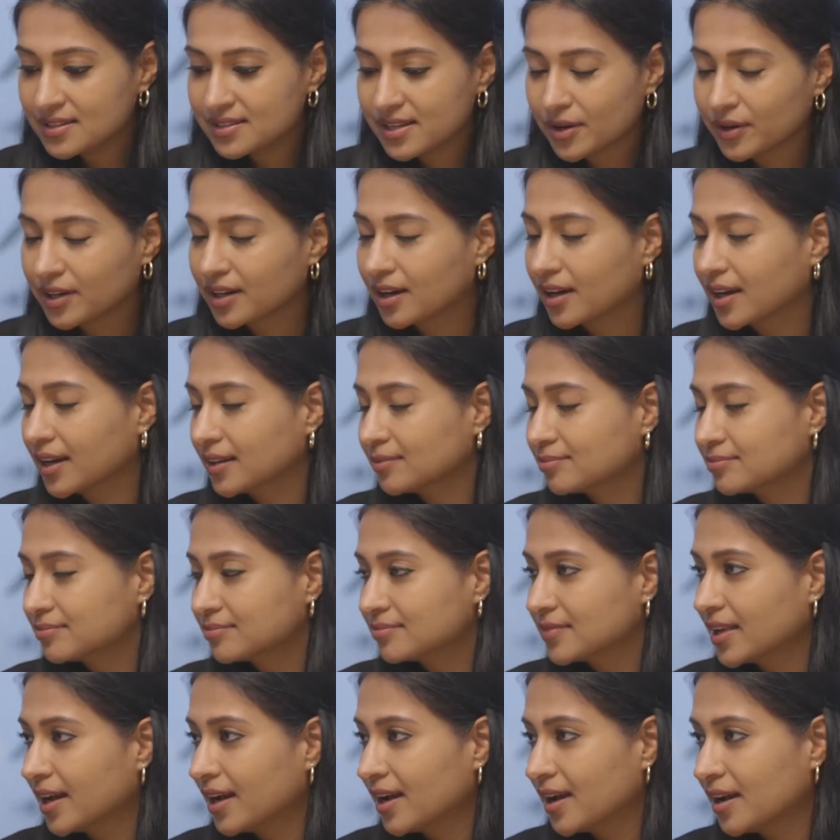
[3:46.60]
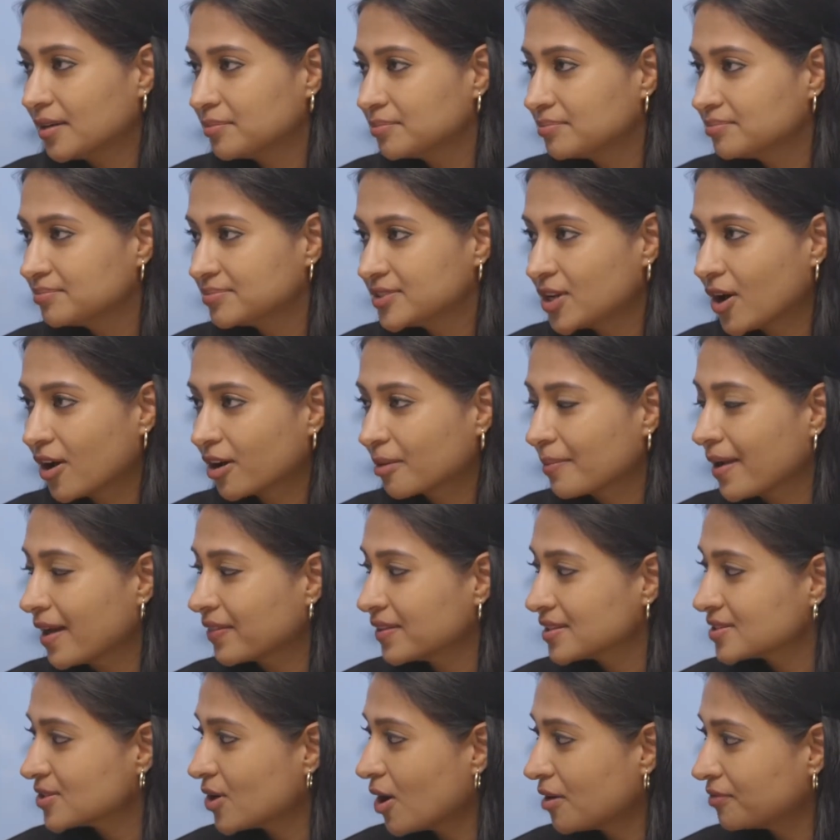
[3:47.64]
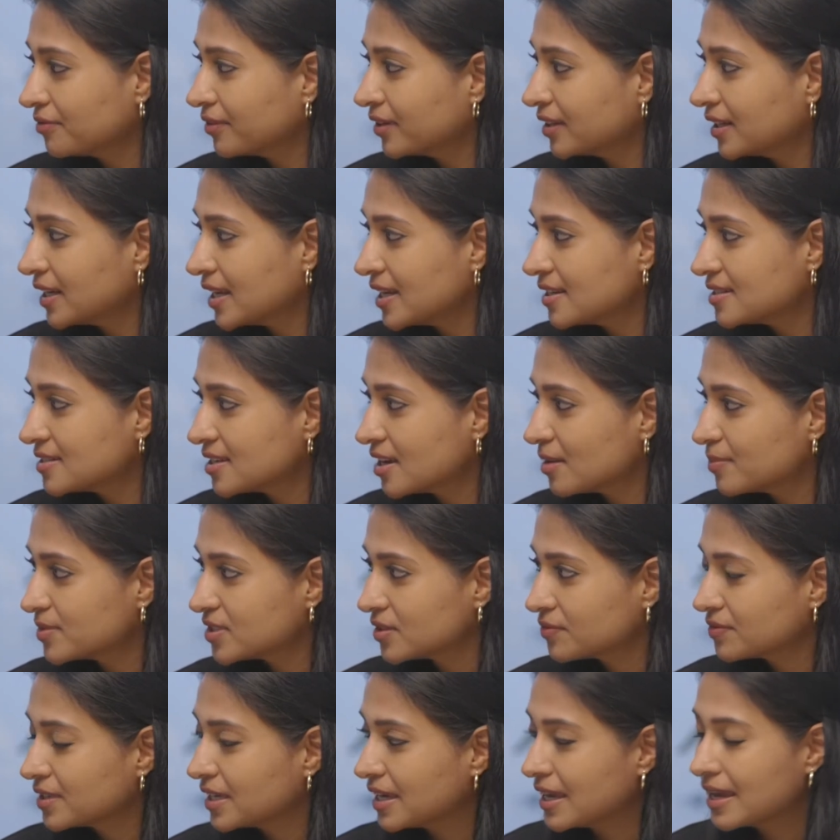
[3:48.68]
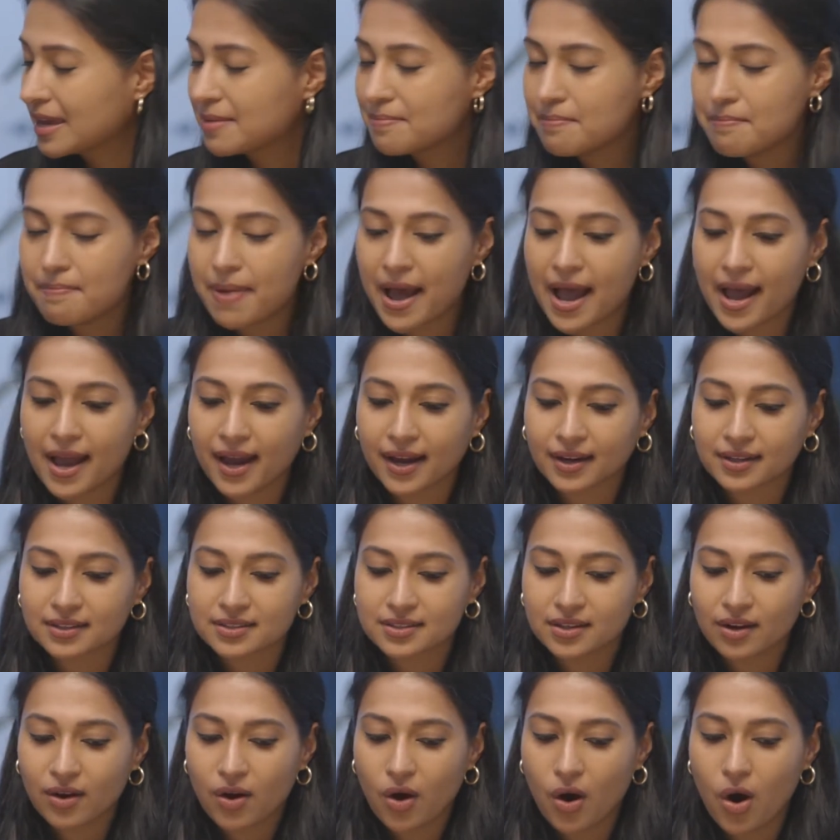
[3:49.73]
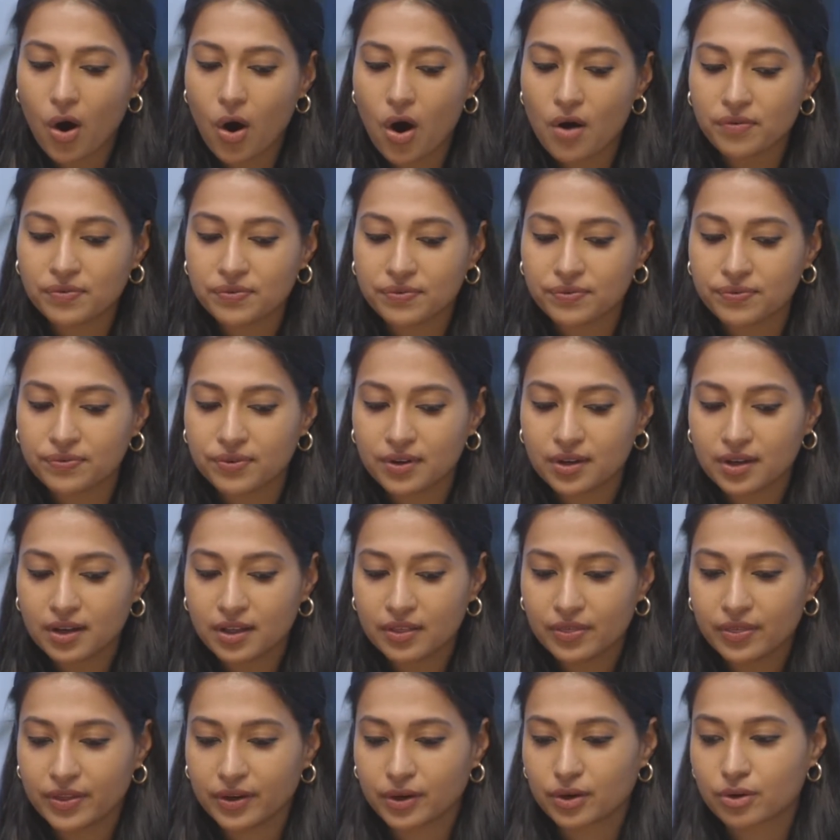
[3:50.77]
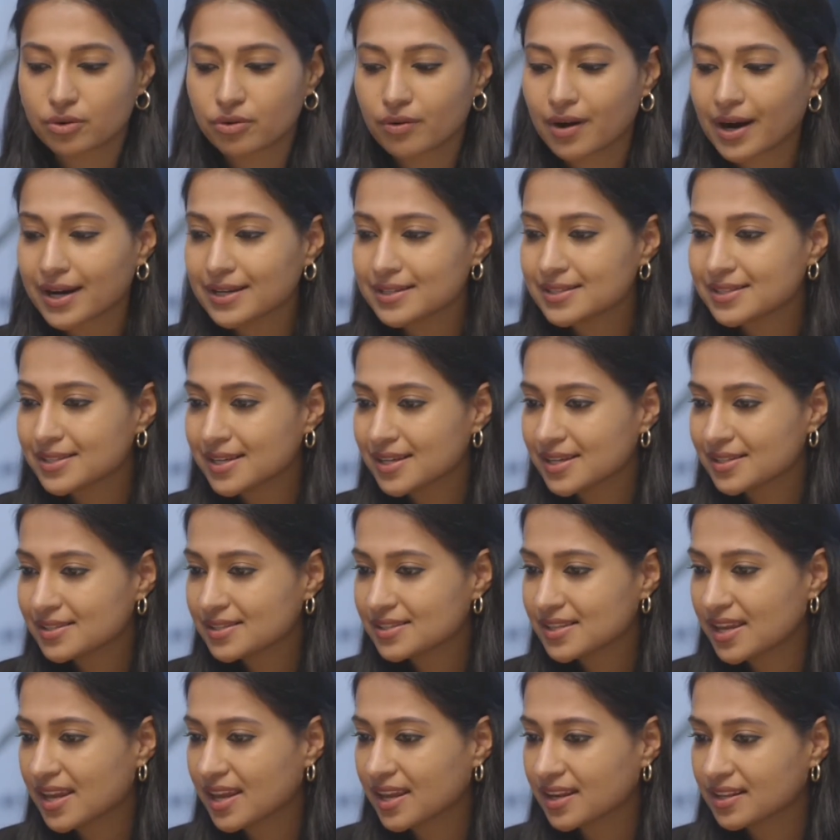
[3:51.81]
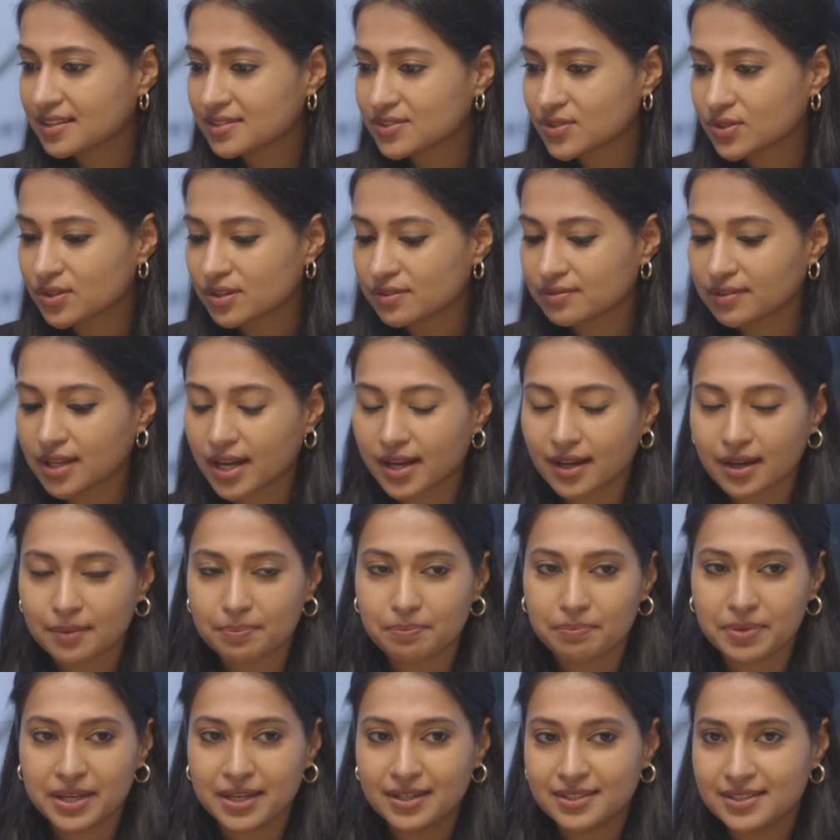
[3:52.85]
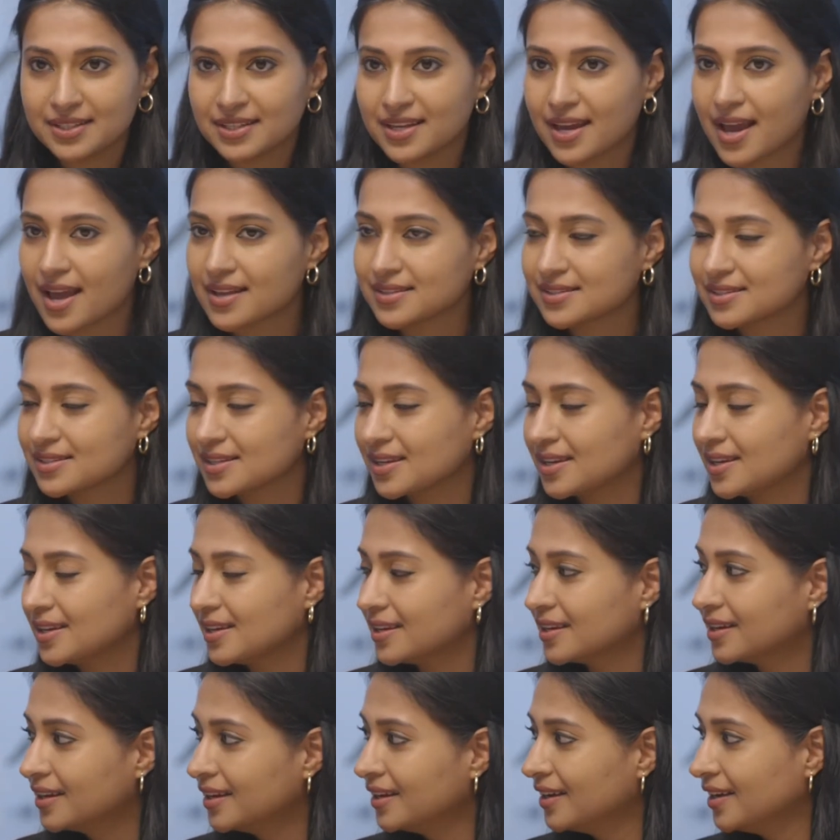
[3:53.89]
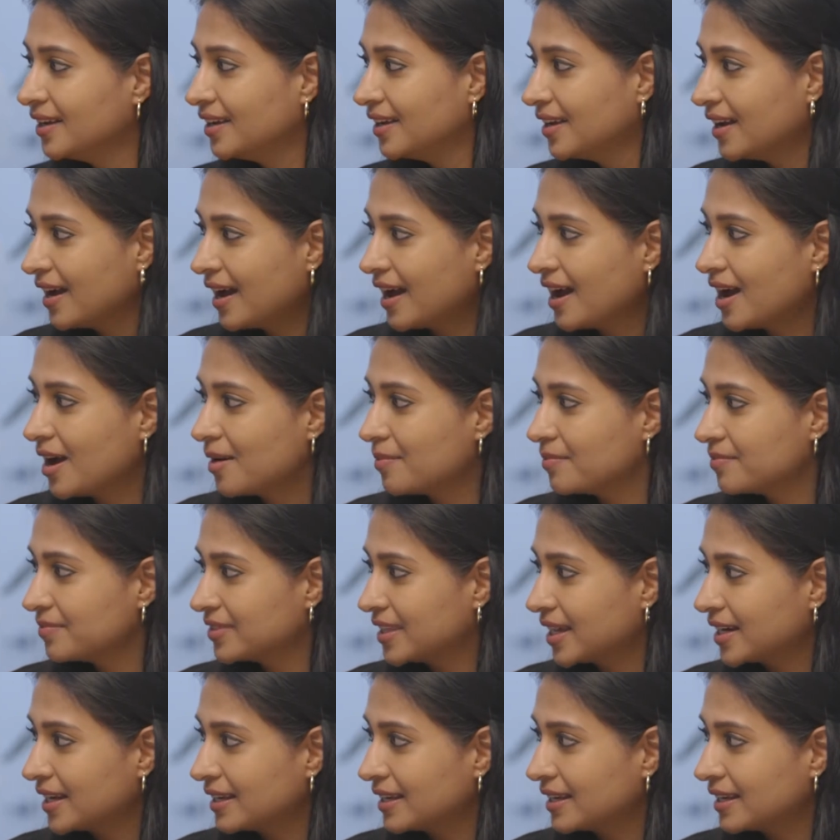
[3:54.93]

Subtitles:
Sarah and I talk about this often in terms of the impact of the crisis in sort of a PTSD that